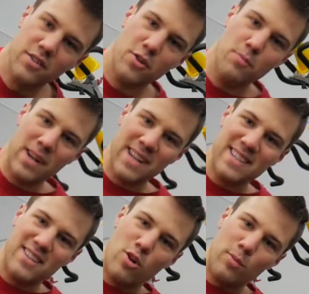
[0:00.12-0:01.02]
So
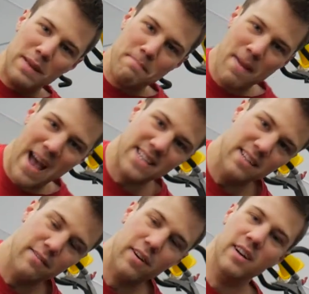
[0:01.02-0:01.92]
Mondays are normally
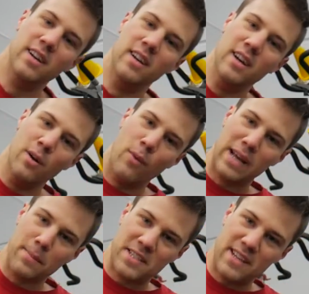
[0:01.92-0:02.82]
massive.
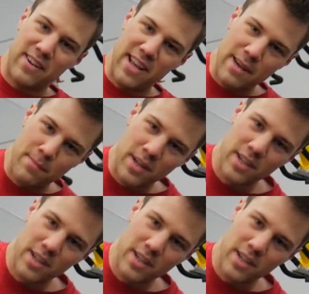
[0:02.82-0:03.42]
Wake up at 7 AM,